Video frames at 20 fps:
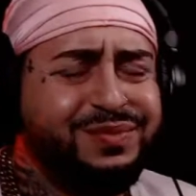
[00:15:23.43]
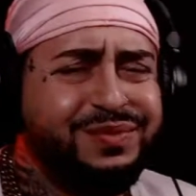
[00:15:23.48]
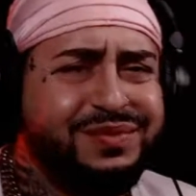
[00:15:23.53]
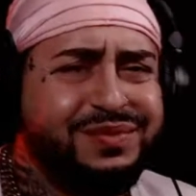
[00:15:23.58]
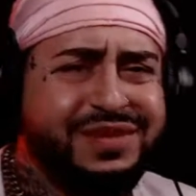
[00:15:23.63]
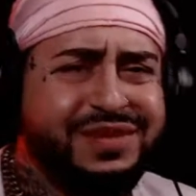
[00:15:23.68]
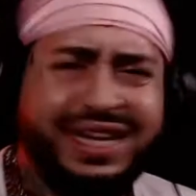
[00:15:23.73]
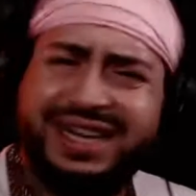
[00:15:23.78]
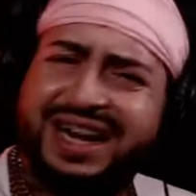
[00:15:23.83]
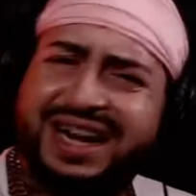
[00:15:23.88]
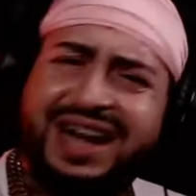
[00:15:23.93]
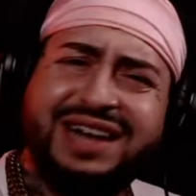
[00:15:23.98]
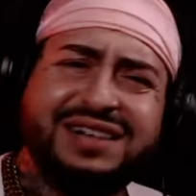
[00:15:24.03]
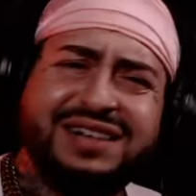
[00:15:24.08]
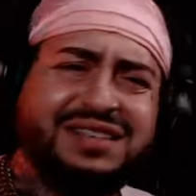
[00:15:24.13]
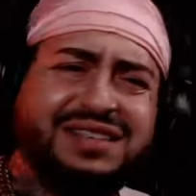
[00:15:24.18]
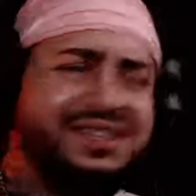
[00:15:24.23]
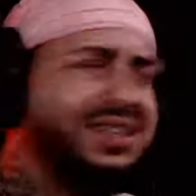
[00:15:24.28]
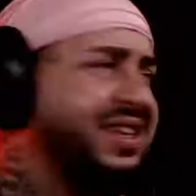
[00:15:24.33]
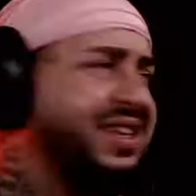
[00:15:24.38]
Like,
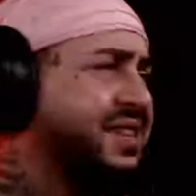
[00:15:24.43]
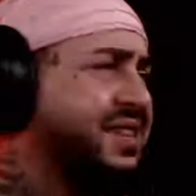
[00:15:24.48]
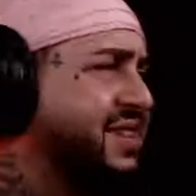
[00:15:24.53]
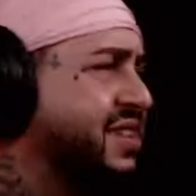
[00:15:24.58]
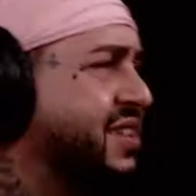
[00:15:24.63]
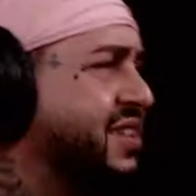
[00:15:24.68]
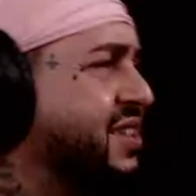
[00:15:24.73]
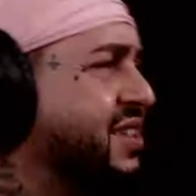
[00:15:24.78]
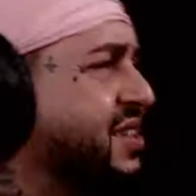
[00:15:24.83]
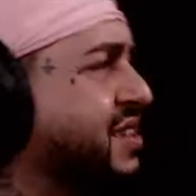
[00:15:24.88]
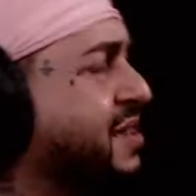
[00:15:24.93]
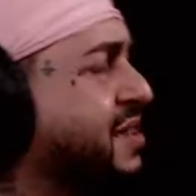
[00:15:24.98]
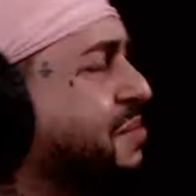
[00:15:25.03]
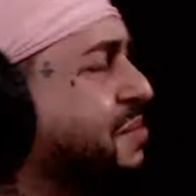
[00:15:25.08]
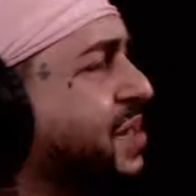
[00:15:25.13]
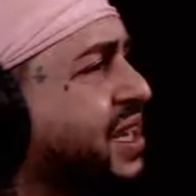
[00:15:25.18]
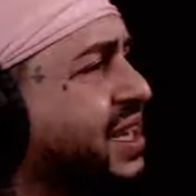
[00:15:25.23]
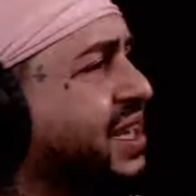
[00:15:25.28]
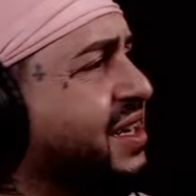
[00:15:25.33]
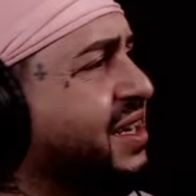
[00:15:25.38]
honestly, like, this shit doesn't
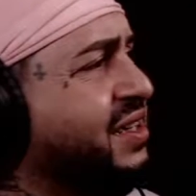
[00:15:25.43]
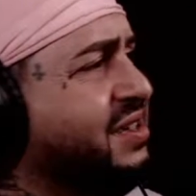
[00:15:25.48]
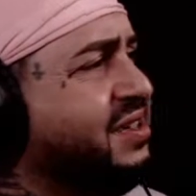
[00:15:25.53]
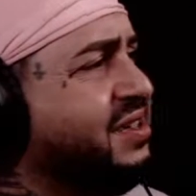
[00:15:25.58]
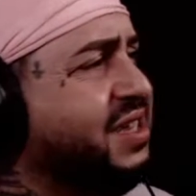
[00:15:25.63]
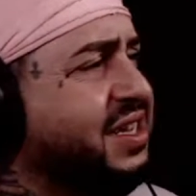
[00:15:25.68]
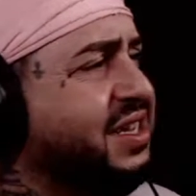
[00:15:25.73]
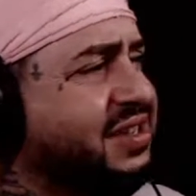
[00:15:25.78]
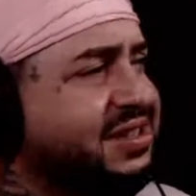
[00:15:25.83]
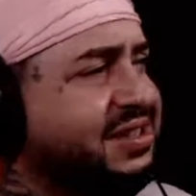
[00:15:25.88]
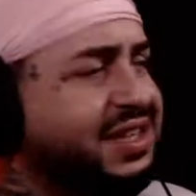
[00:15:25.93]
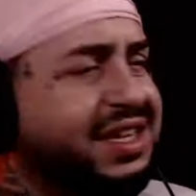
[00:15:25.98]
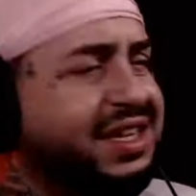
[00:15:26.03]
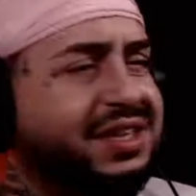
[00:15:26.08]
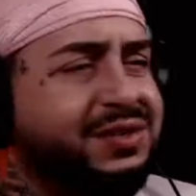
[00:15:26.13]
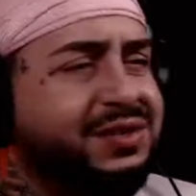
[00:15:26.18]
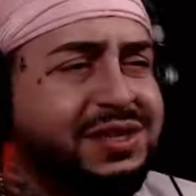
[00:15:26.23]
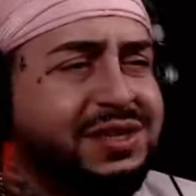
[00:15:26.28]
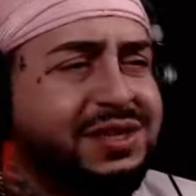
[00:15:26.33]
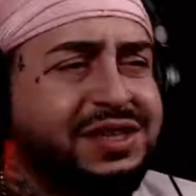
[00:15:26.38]
make any sense. Like,
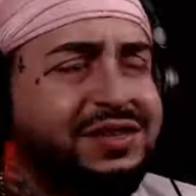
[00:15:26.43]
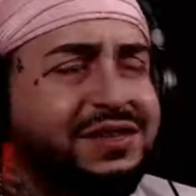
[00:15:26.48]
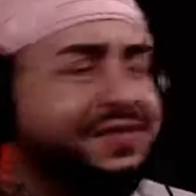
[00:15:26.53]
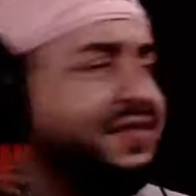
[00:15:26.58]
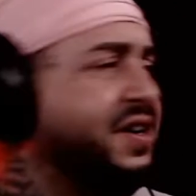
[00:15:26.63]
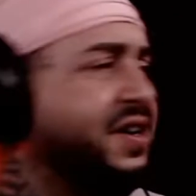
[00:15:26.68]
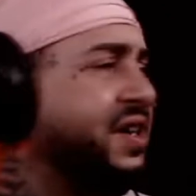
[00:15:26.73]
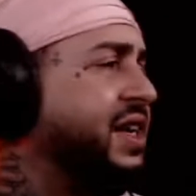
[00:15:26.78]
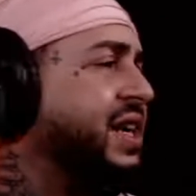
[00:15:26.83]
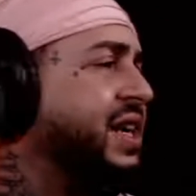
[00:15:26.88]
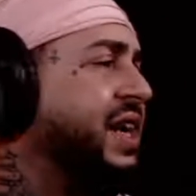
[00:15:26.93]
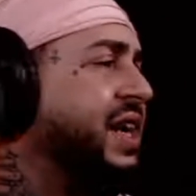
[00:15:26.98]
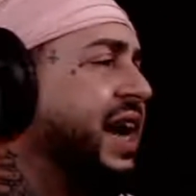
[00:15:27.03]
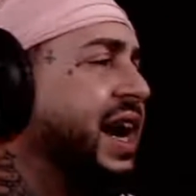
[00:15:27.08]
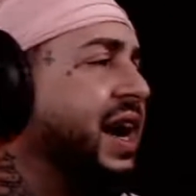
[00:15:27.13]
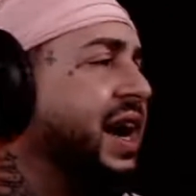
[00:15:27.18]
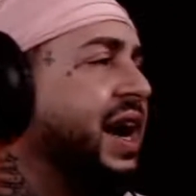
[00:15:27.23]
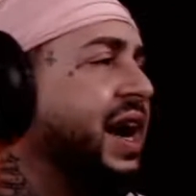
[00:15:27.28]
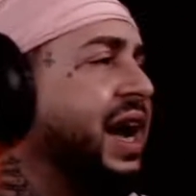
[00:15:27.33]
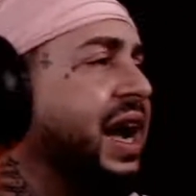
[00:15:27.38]
what the fuck? Like,
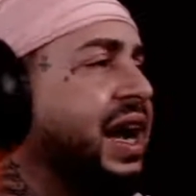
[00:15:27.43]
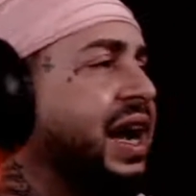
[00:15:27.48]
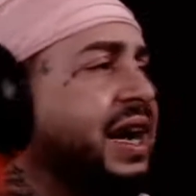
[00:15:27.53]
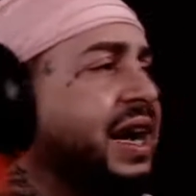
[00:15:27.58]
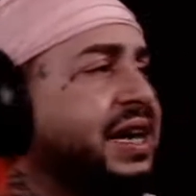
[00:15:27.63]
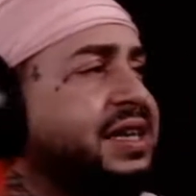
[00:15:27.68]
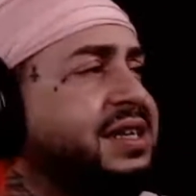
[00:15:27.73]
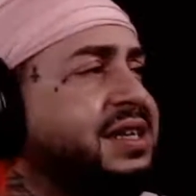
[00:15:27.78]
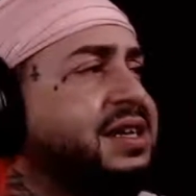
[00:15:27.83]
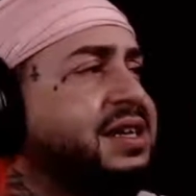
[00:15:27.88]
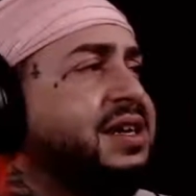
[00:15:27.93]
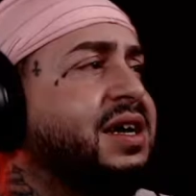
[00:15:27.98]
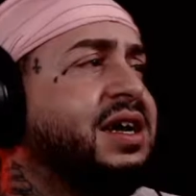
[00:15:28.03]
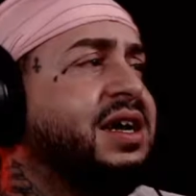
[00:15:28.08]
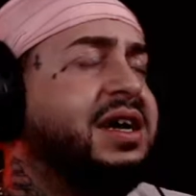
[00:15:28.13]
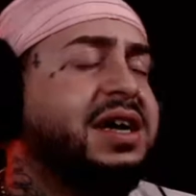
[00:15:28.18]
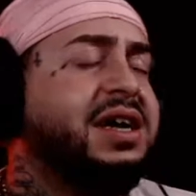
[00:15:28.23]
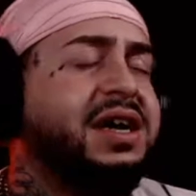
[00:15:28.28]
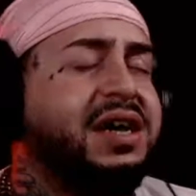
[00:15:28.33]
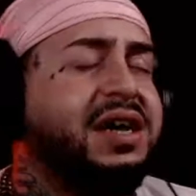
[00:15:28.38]
I
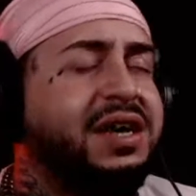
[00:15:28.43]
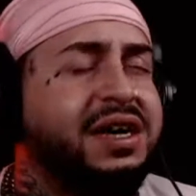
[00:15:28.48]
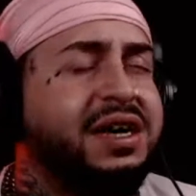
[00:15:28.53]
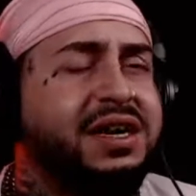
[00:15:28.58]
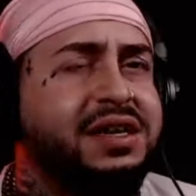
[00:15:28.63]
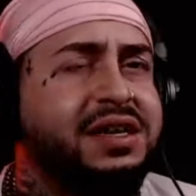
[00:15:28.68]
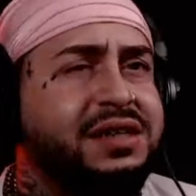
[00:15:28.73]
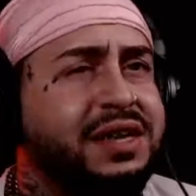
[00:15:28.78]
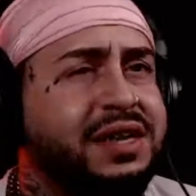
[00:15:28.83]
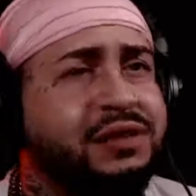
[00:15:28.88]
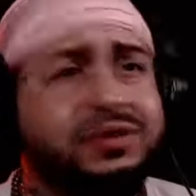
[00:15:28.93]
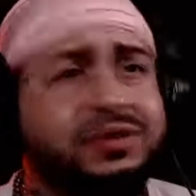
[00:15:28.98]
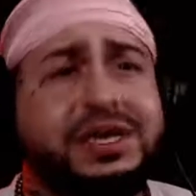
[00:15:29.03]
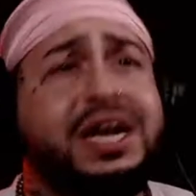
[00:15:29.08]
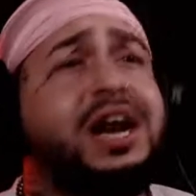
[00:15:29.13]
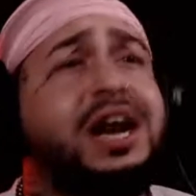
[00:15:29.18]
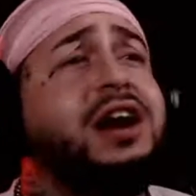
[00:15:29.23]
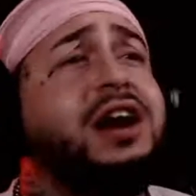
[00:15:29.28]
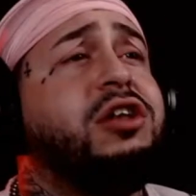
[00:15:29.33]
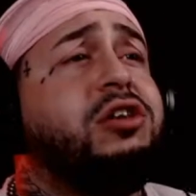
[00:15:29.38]
don't care
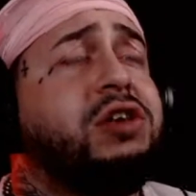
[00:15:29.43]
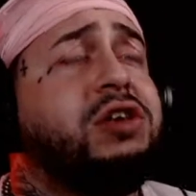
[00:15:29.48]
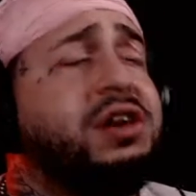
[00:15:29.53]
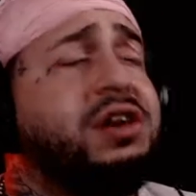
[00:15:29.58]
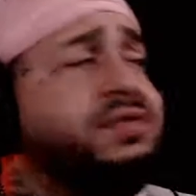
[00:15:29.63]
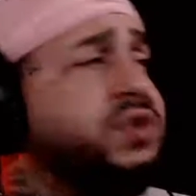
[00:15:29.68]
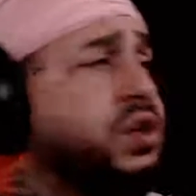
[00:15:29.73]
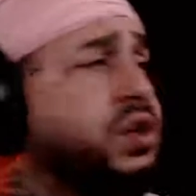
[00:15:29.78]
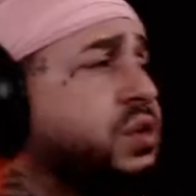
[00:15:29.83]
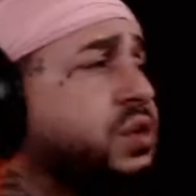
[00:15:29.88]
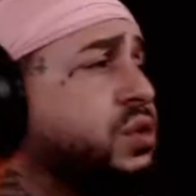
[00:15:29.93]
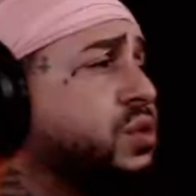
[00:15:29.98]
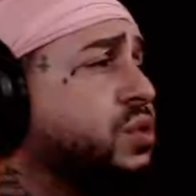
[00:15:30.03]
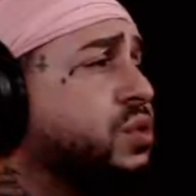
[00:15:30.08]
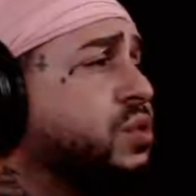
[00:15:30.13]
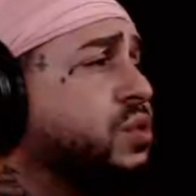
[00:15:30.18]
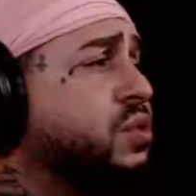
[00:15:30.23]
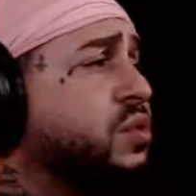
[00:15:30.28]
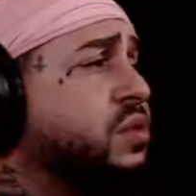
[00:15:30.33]
how long I've known you.